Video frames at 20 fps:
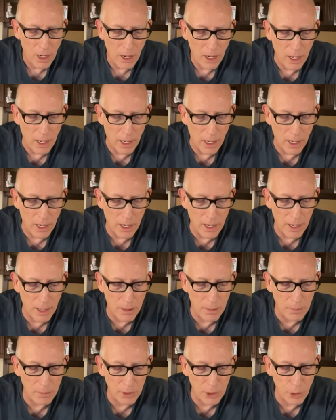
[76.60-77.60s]

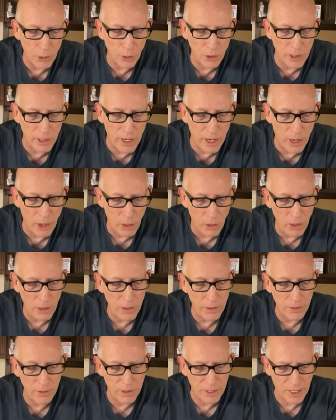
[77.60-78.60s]
you would know
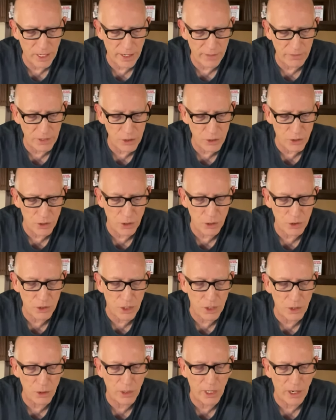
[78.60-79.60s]
that I've introduced a
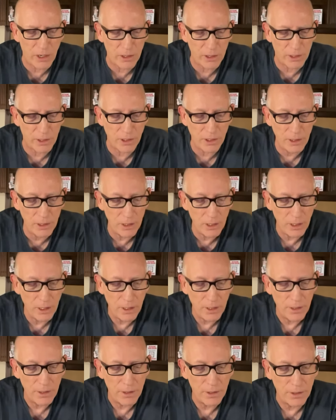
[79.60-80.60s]
new character
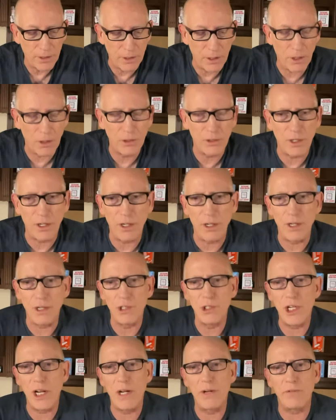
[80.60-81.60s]
called
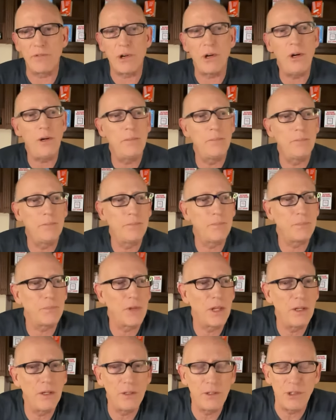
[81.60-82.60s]
Jennifer.
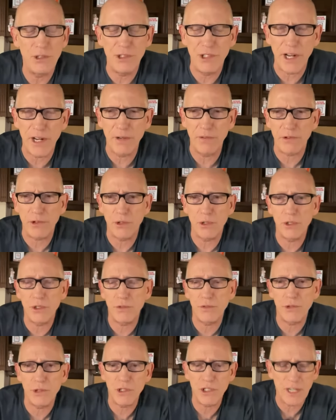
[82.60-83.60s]
Jennifer is her
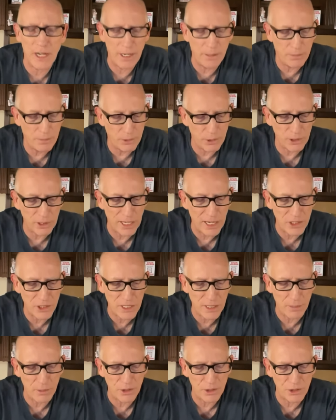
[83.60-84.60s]
first name. Her last
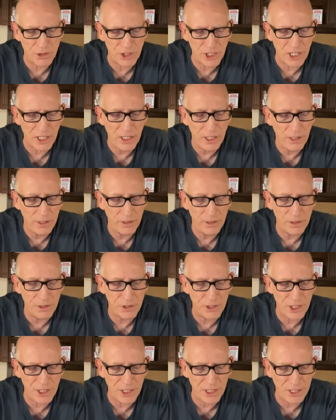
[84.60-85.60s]
name is Z,
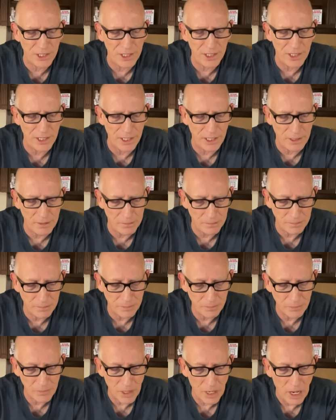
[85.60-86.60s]
C-E-E.
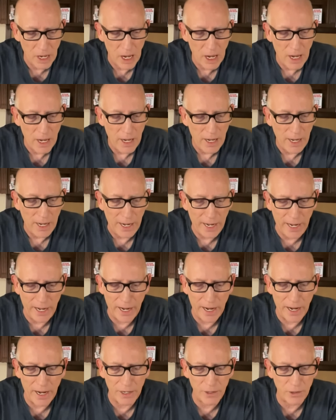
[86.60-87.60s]

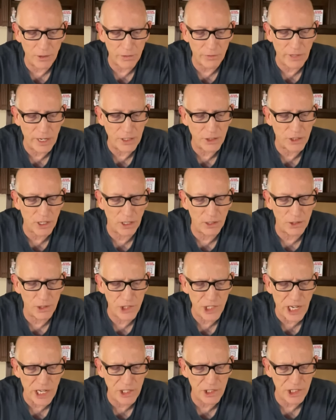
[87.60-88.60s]
And her friends call her
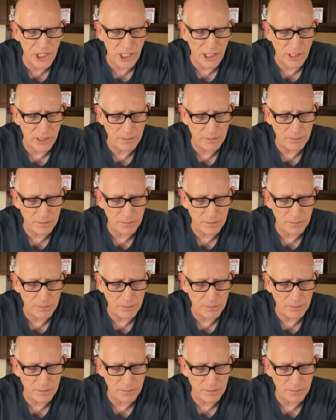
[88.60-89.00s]
Gen Z.